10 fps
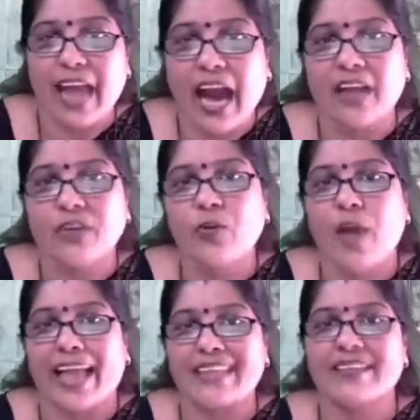art to
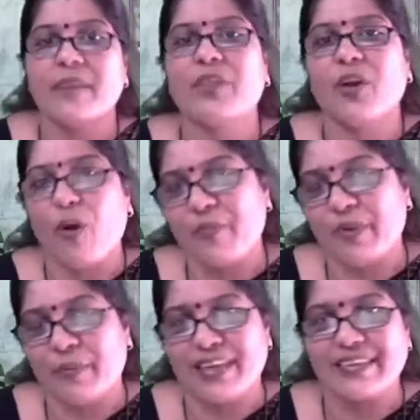accept the
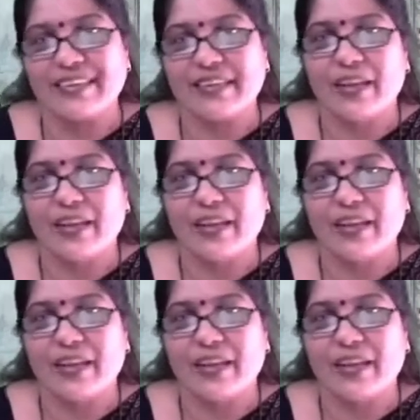compliments.